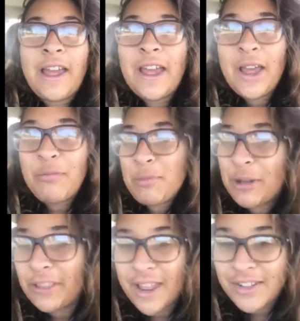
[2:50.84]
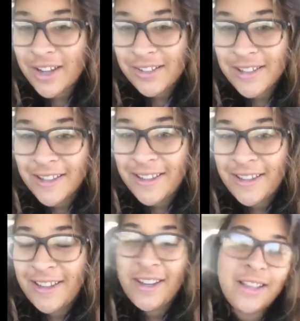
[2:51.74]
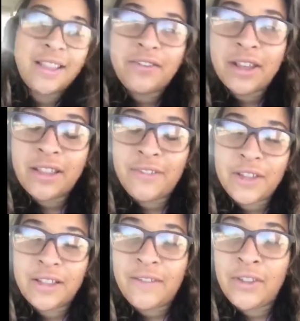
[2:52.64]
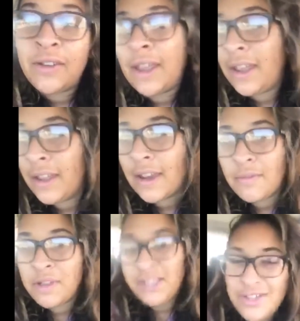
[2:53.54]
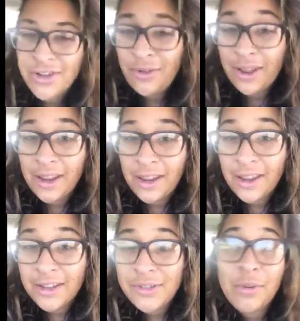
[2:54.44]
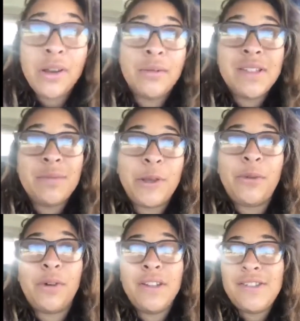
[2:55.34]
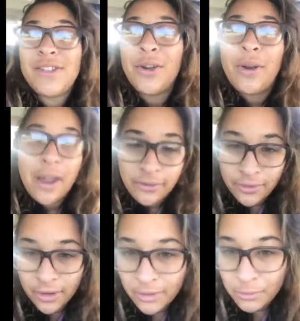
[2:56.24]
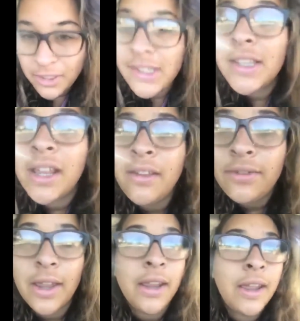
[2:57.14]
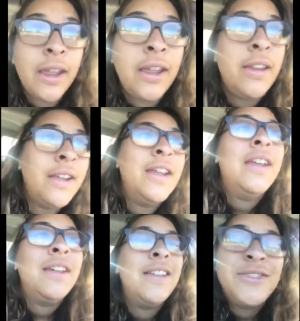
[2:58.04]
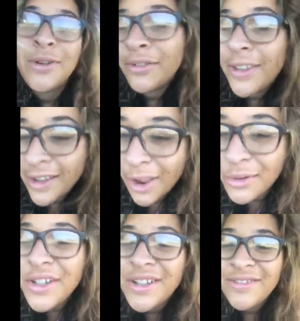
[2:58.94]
Happy birthday, Jocelyn. I love you, I love you, I love you, and I miss you. And 21's a big one, so have fun, be safe, and do everything I would do.